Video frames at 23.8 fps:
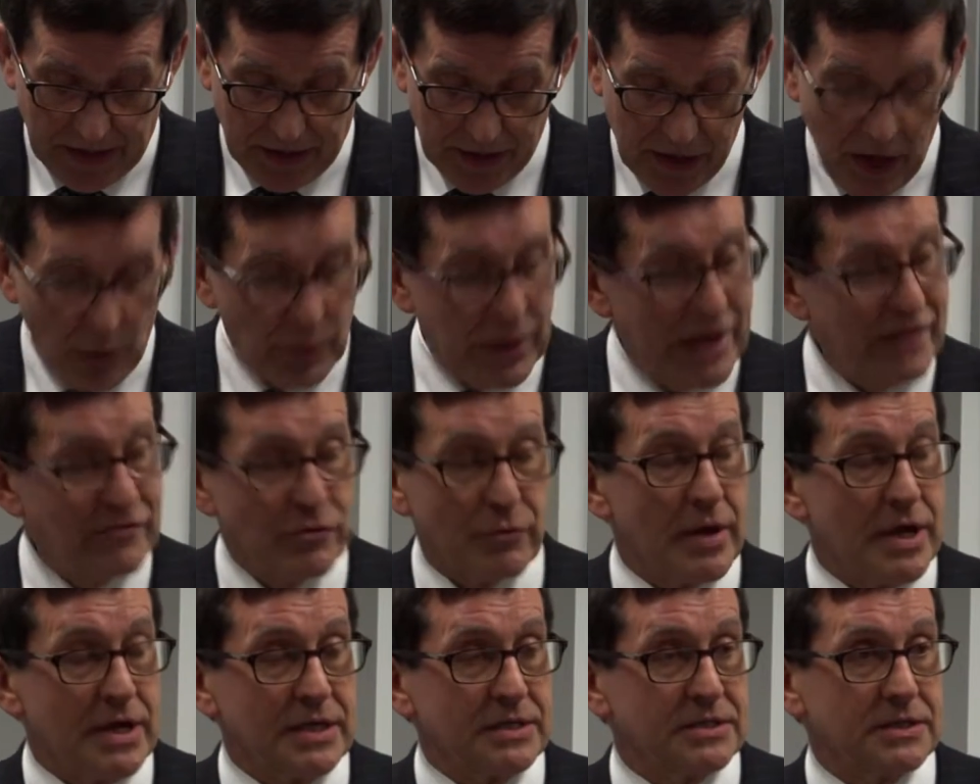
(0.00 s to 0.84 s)
no one ever
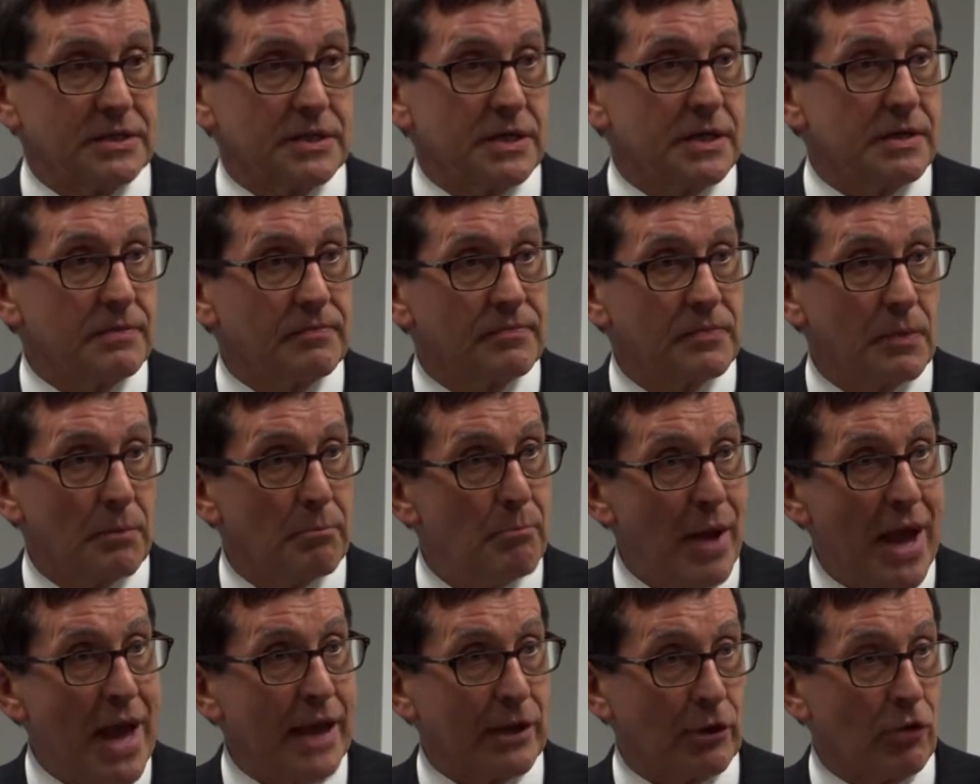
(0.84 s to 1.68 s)
raised the
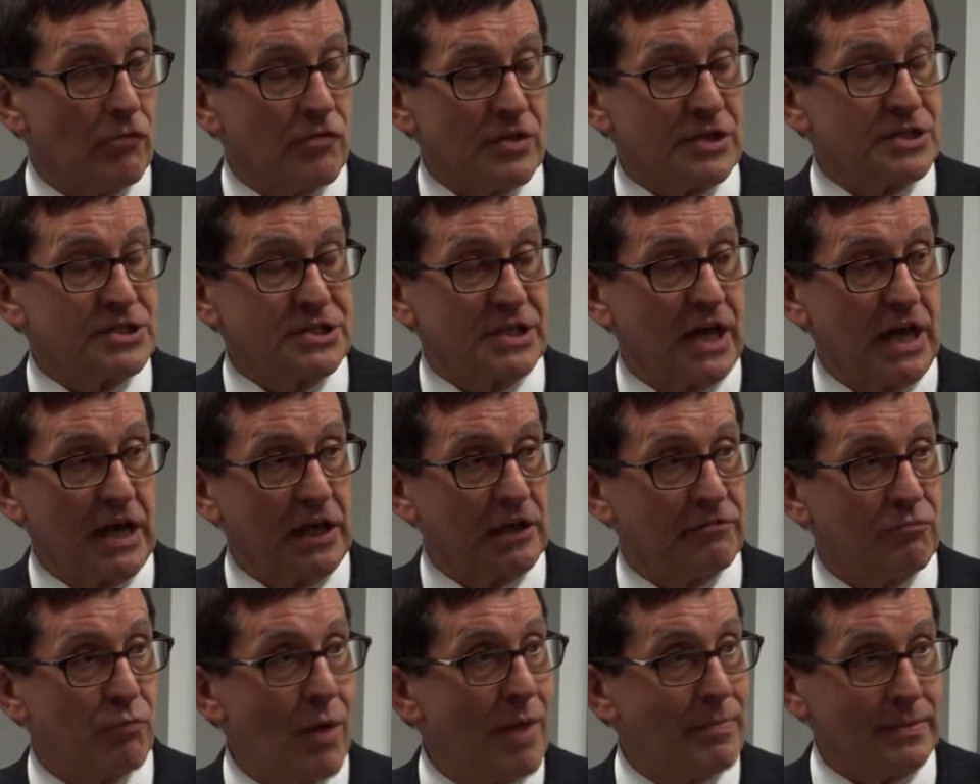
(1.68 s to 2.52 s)
ban on the
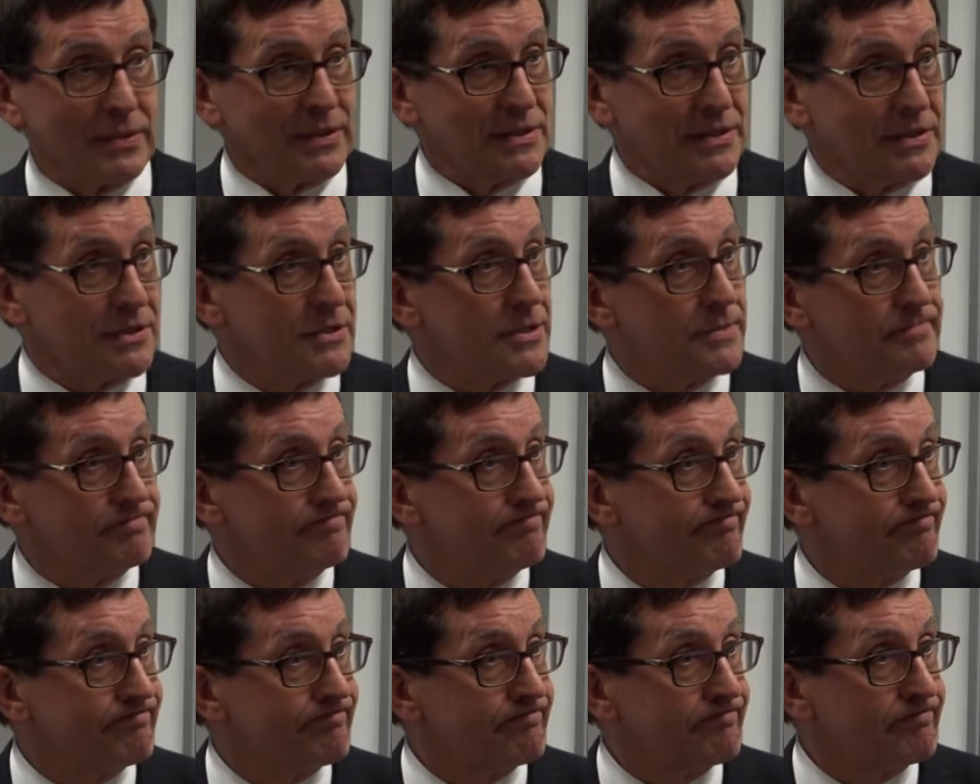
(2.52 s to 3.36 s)
sale of weapons.